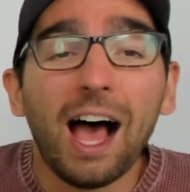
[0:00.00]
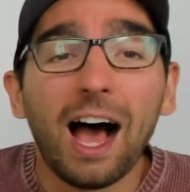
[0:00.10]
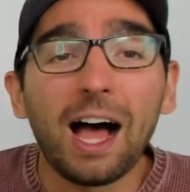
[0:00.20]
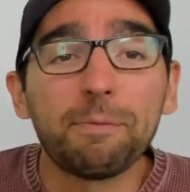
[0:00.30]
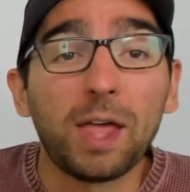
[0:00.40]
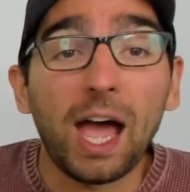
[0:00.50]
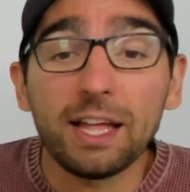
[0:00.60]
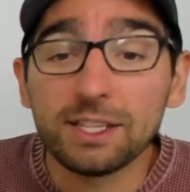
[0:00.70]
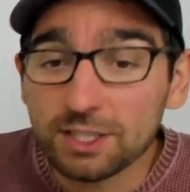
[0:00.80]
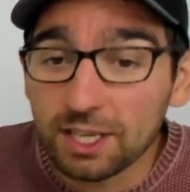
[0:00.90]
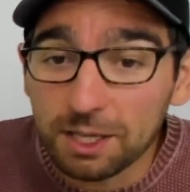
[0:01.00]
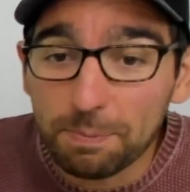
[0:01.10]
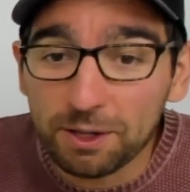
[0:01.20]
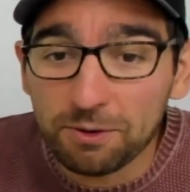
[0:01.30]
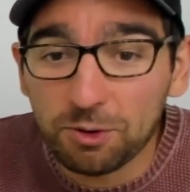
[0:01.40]
And the second
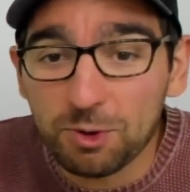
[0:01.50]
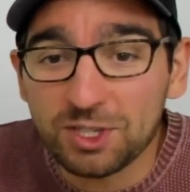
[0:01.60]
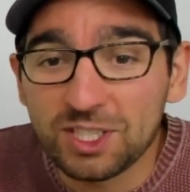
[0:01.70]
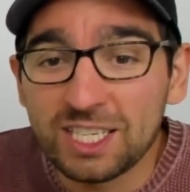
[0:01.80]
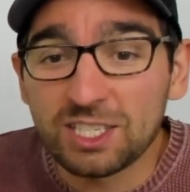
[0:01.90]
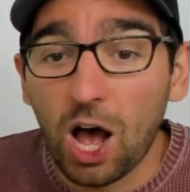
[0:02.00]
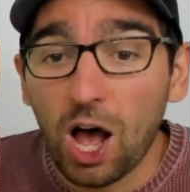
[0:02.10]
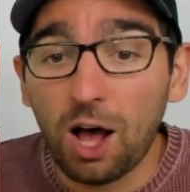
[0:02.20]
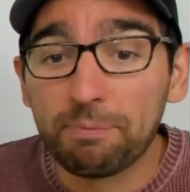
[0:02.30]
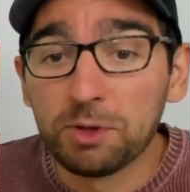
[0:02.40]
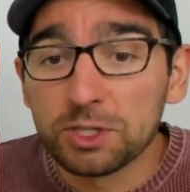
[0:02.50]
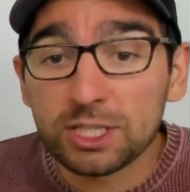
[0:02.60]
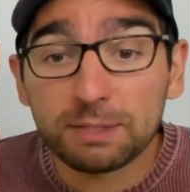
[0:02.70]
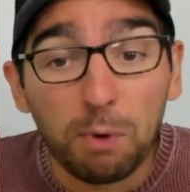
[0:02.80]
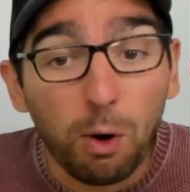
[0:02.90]
part of your question is
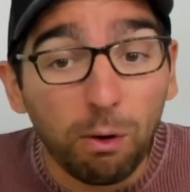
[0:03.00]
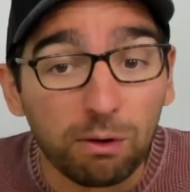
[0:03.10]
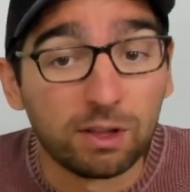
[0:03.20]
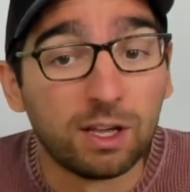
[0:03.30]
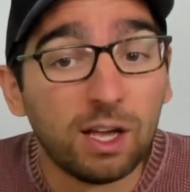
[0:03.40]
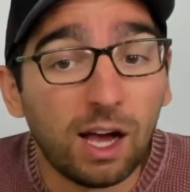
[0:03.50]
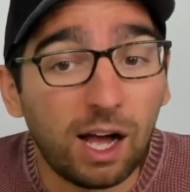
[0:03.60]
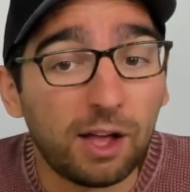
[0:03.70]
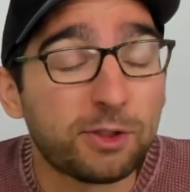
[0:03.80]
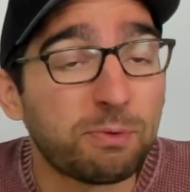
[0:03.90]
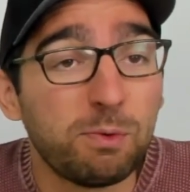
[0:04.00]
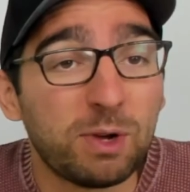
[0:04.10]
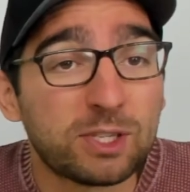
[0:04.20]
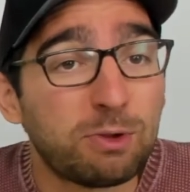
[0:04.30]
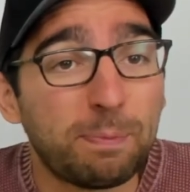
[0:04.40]
small 3
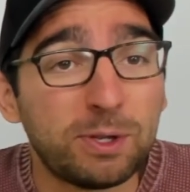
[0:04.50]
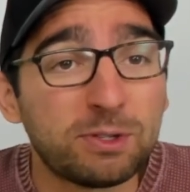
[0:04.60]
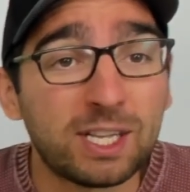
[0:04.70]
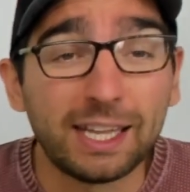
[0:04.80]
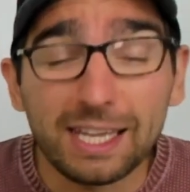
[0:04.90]
weeks trip in New Zealand.